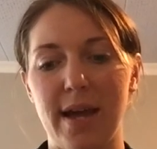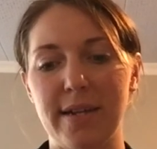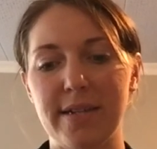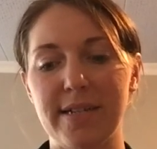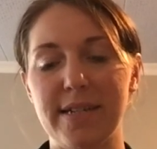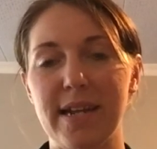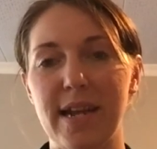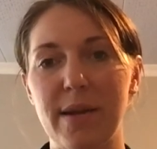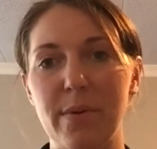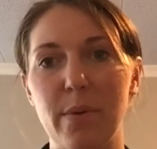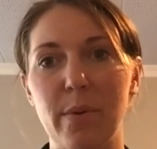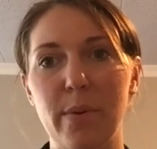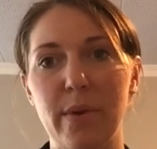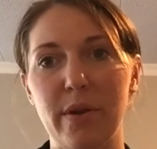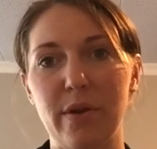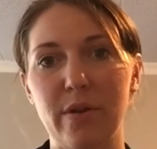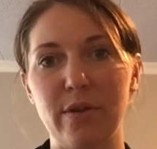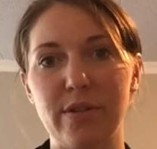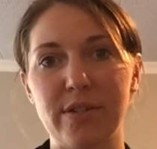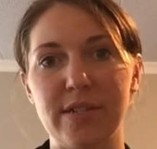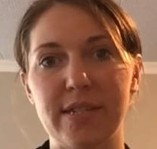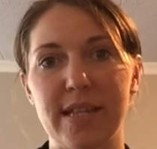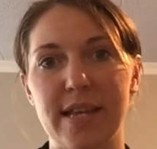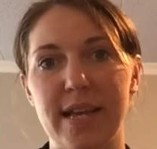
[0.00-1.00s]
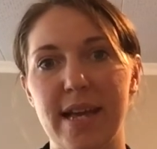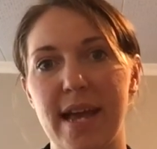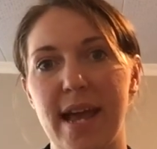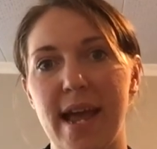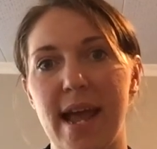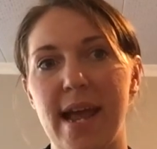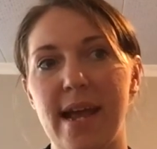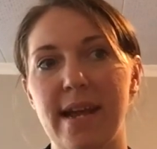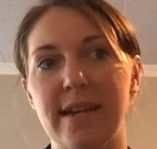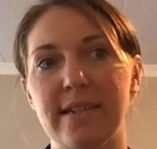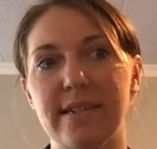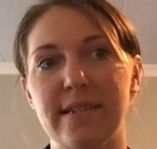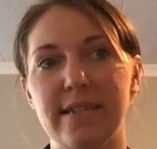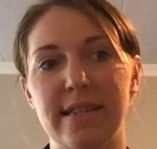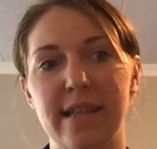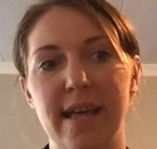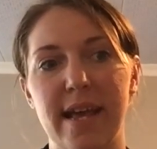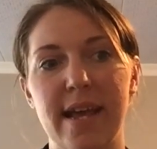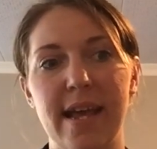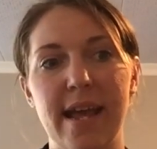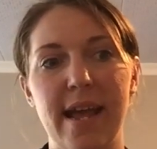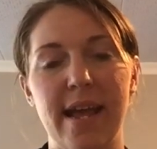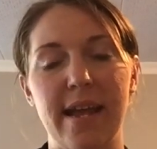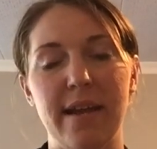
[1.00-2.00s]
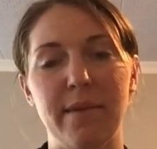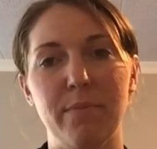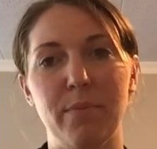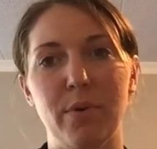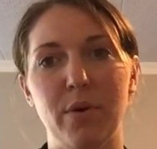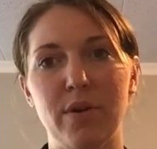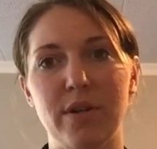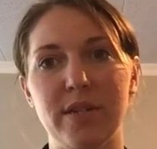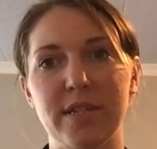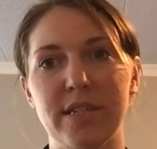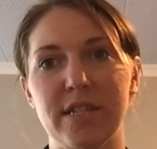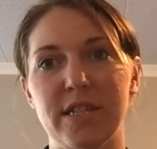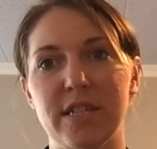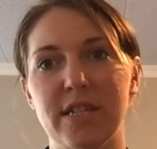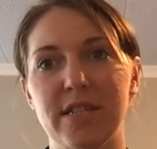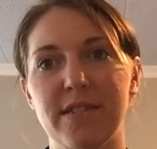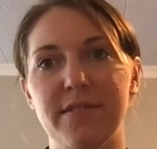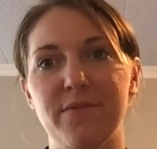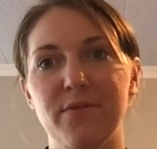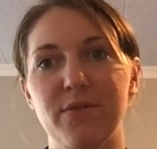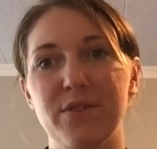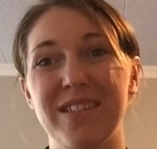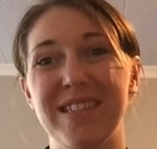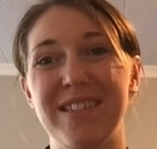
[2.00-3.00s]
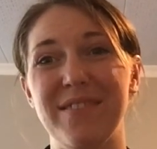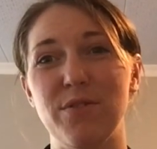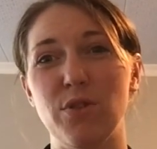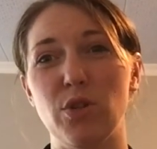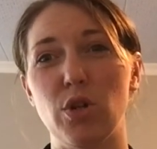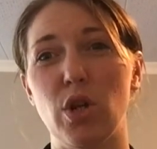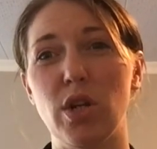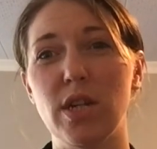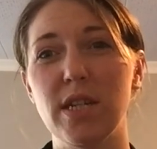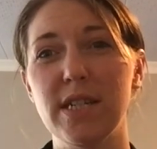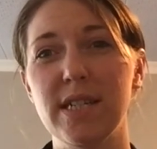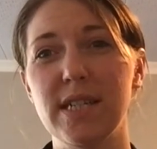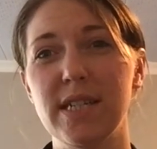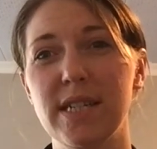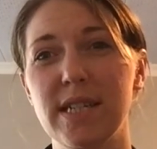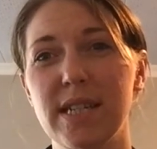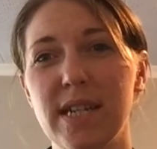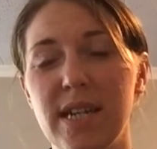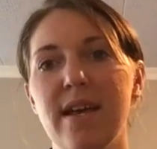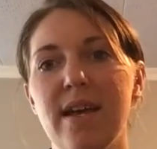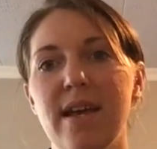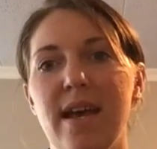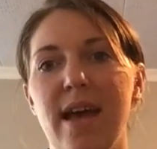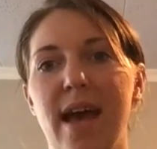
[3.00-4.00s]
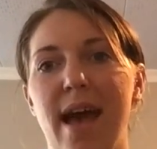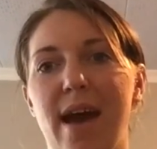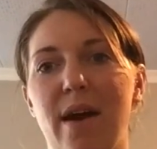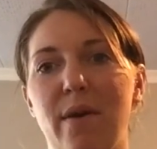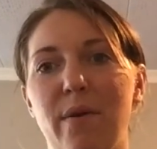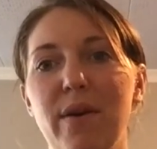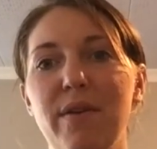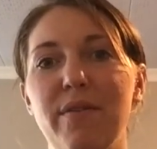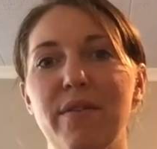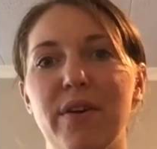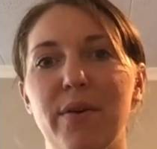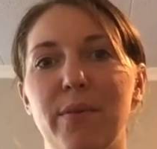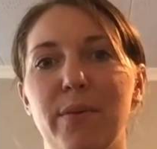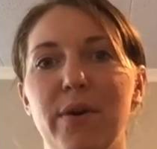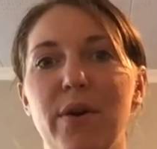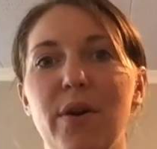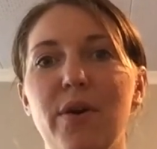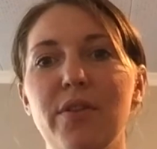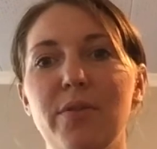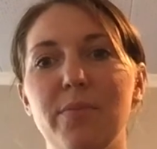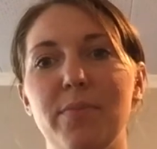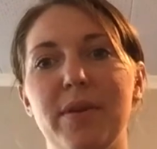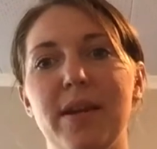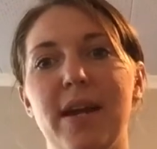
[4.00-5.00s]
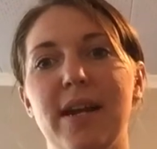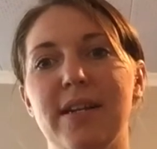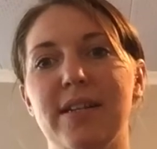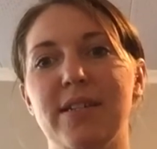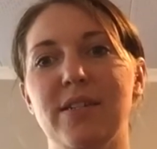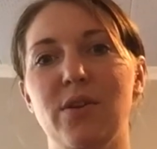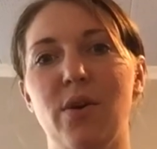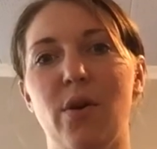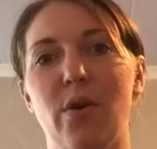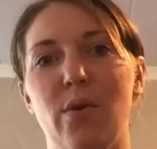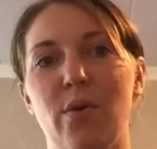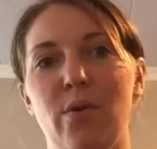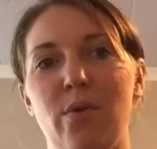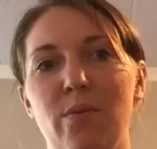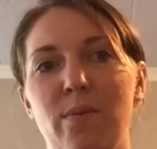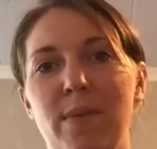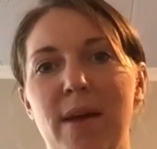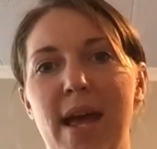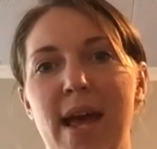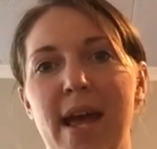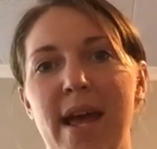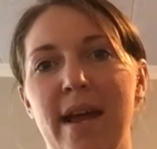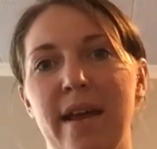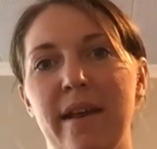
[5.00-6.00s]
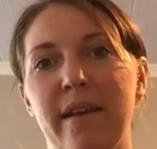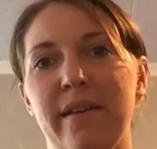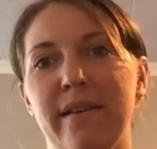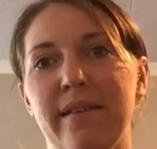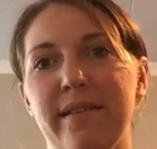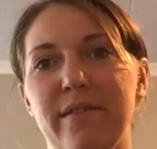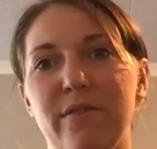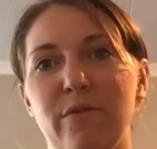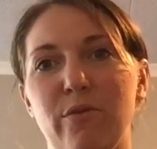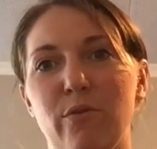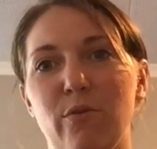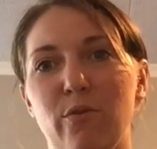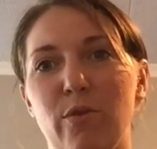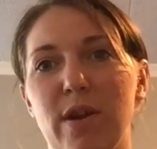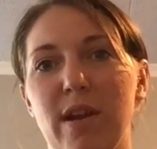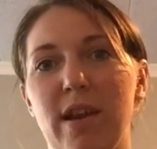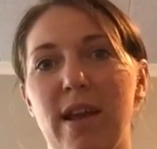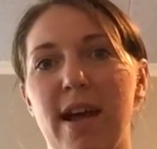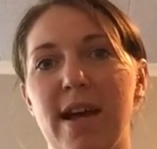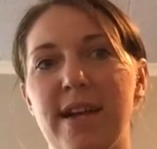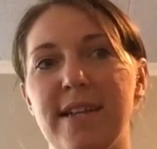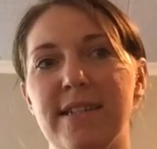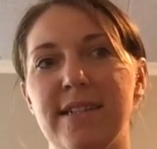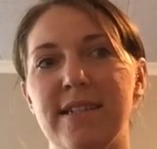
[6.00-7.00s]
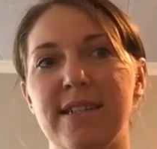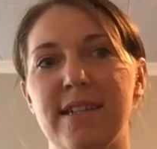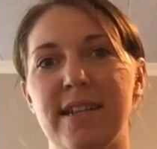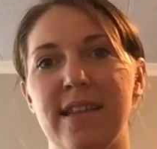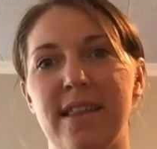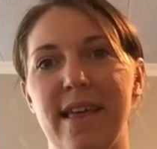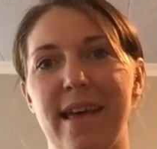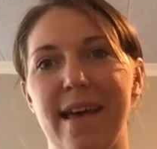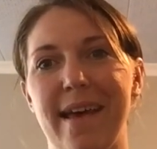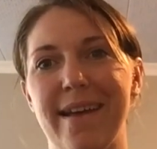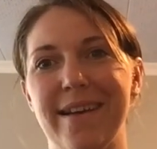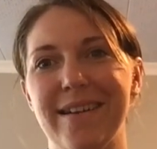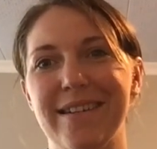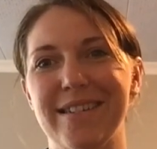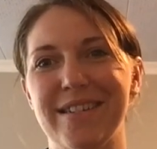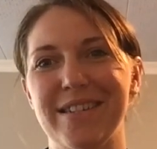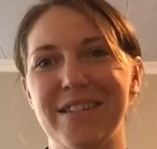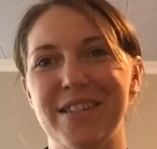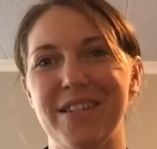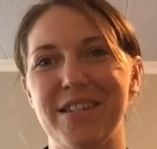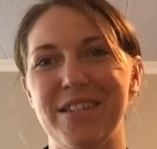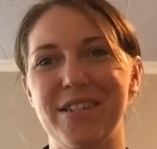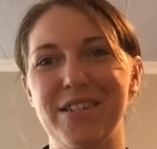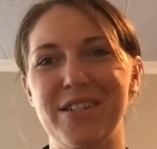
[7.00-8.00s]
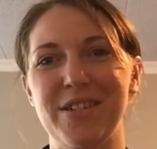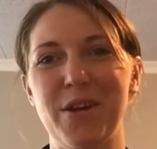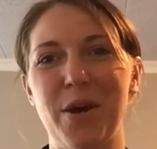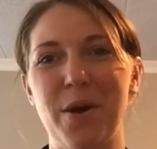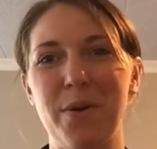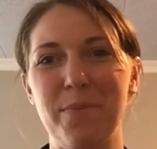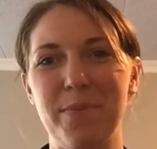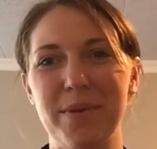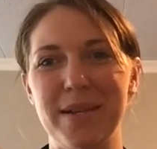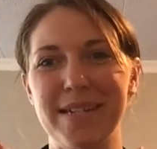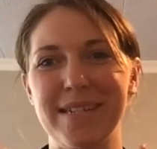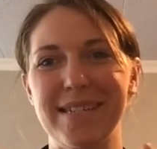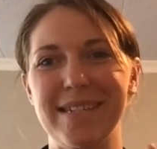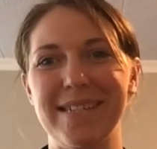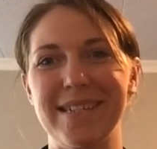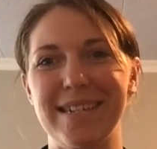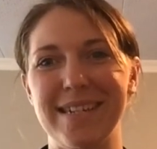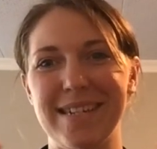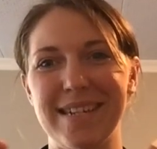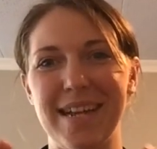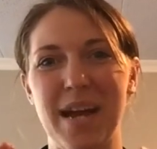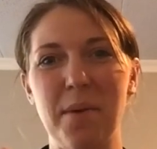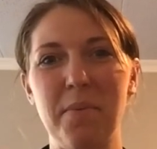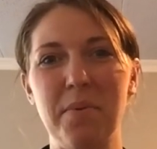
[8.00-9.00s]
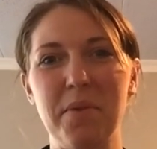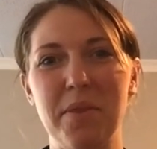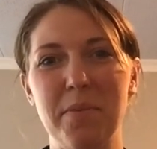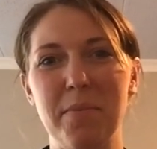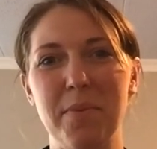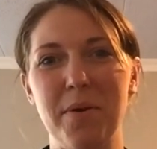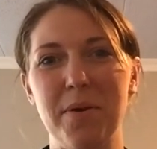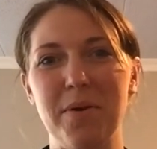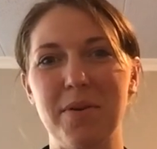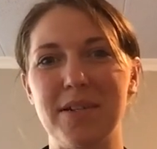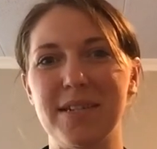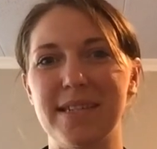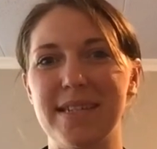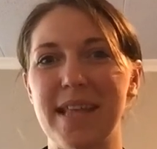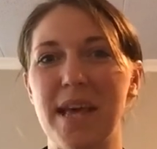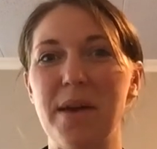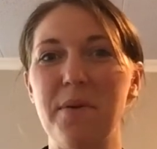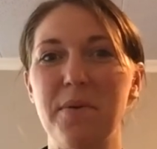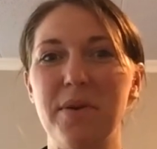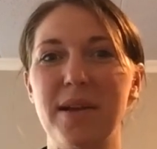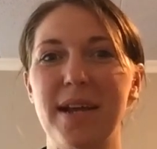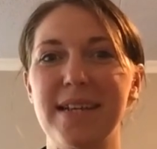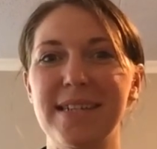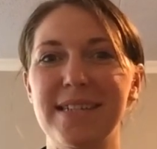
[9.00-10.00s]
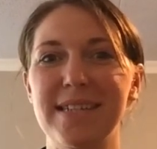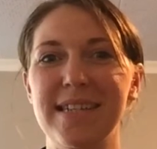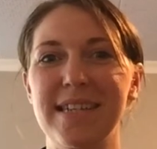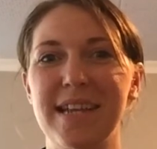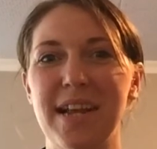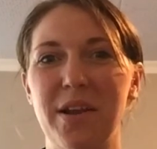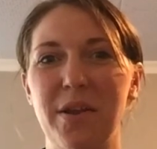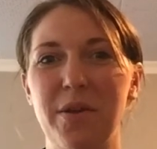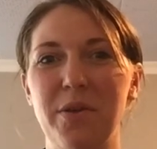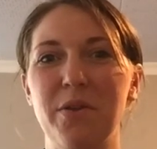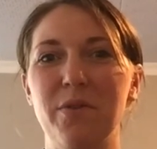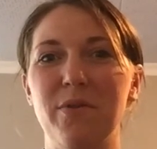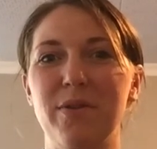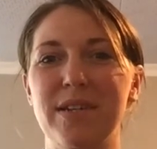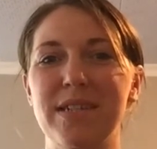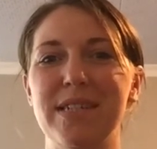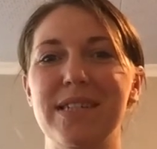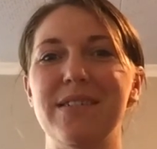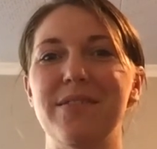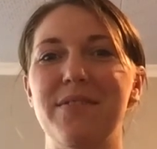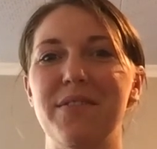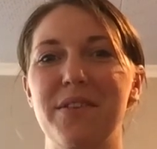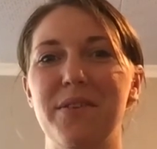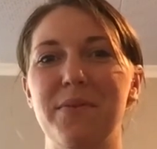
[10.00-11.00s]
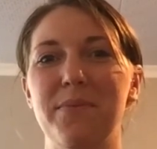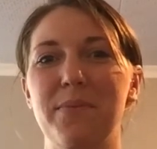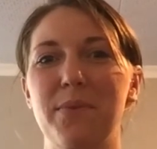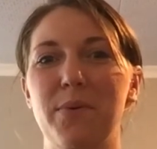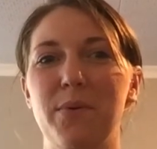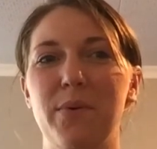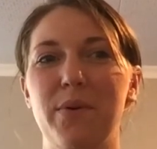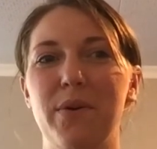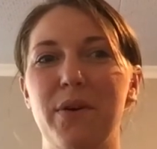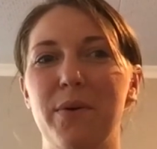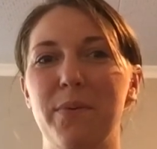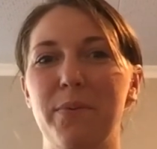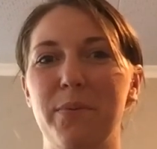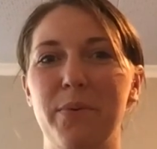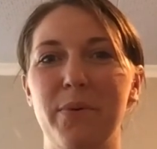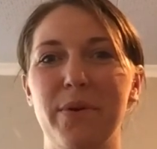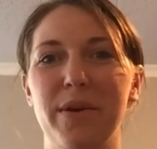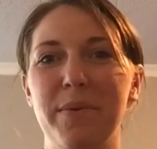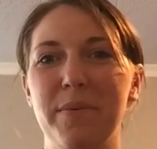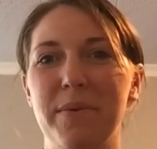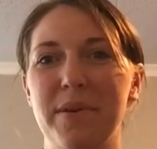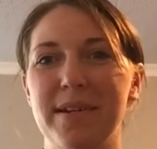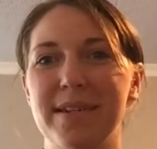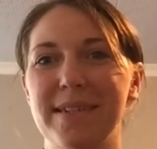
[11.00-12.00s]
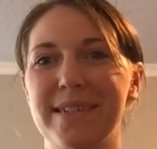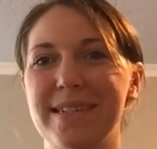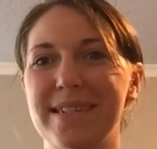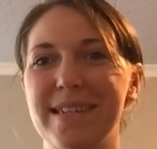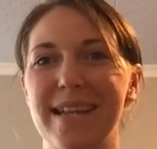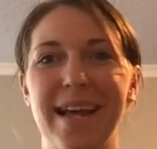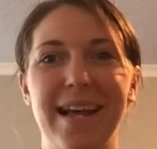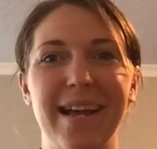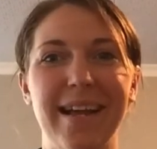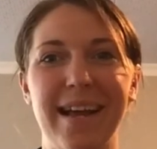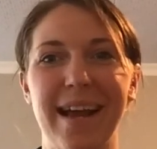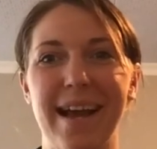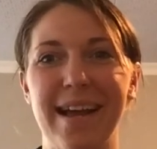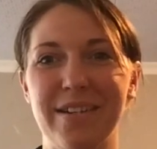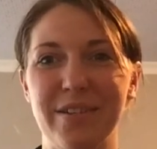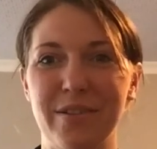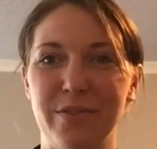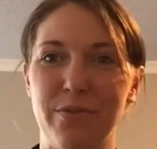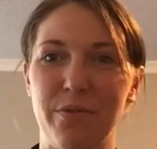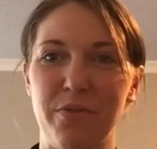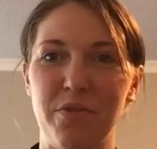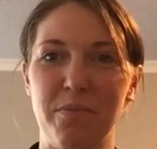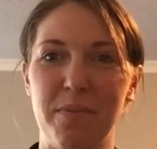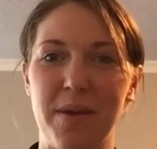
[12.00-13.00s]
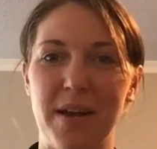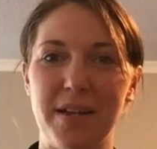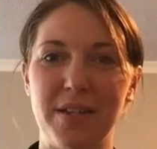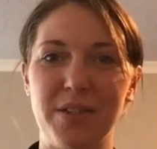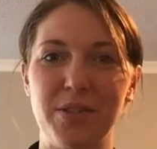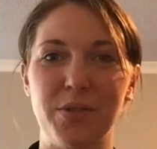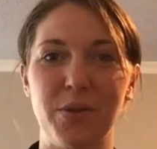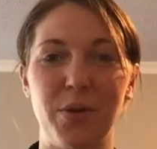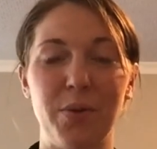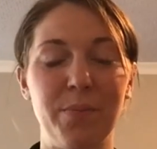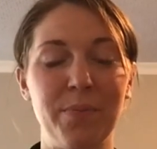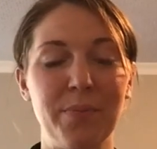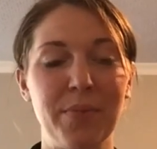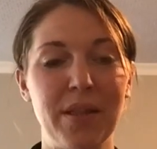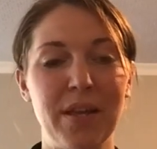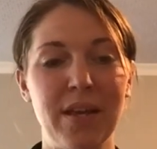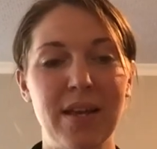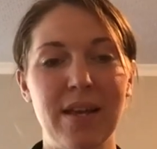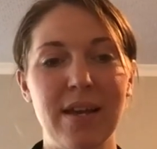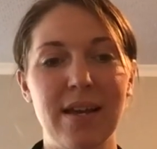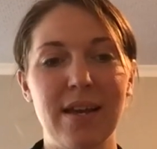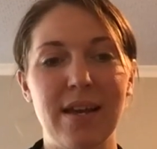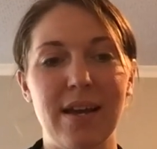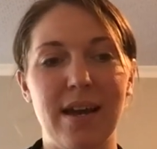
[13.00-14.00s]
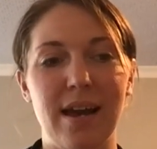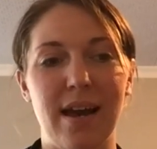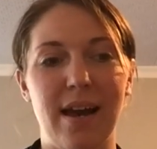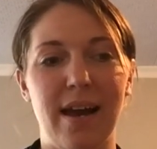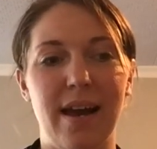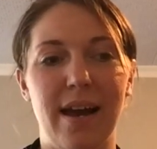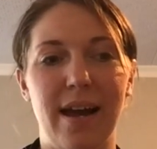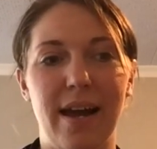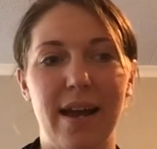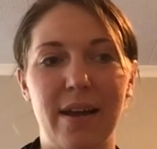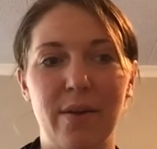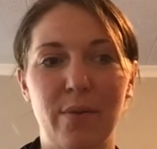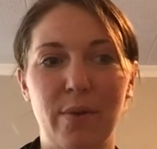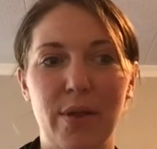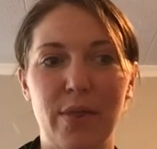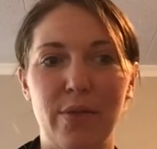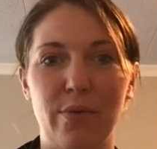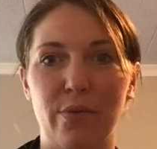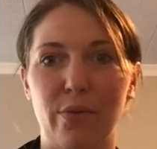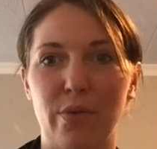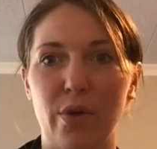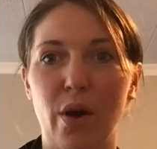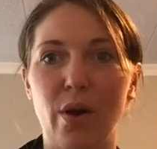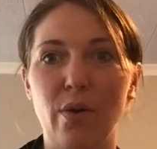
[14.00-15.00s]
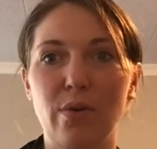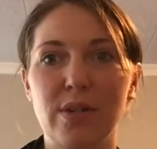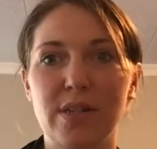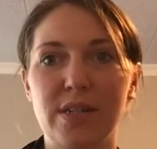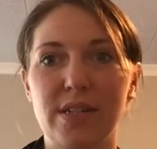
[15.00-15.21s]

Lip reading: Today we went across there and they had boxes for $7. However, we got the bananas home and realised that the top bits sitting up in the box, they were nice and yellow. The rest of them were pretty much like I had to throw them out. So I went through the whole